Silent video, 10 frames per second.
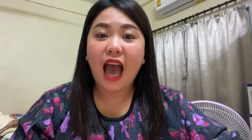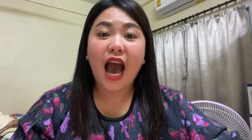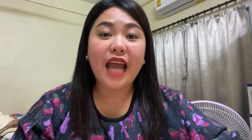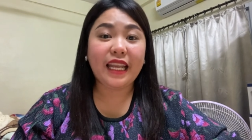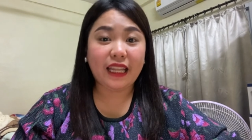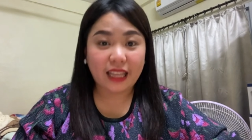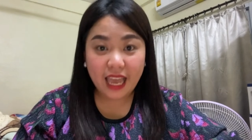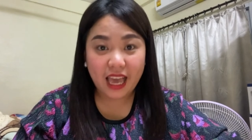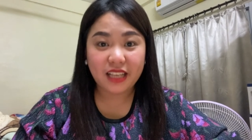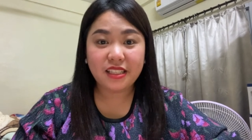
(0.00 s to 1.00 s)

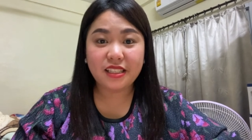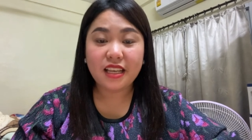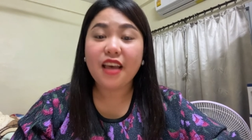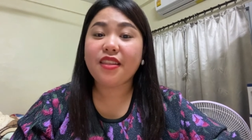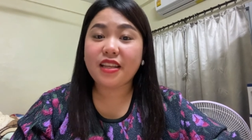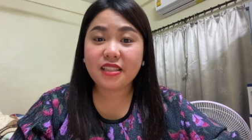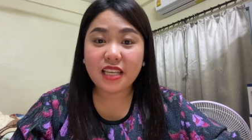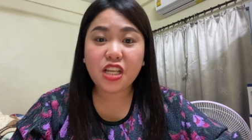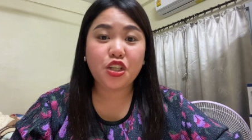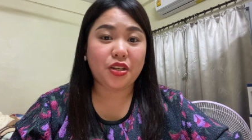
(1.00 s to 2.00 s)
unless the
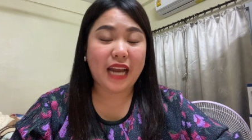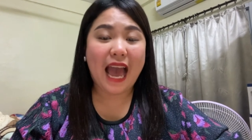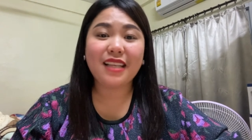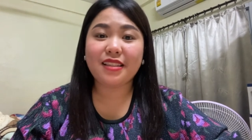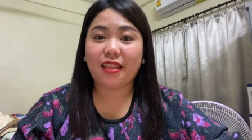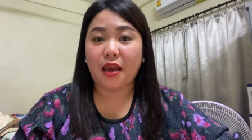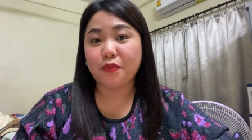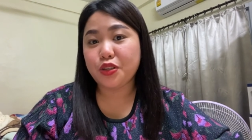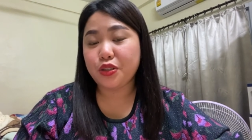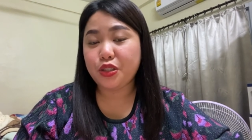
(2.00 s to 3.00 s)
teacher asks them
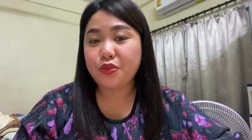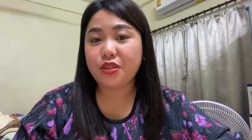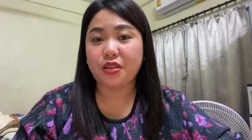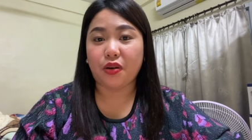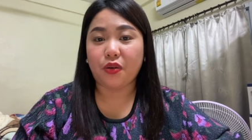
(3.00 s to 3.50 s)
to do so.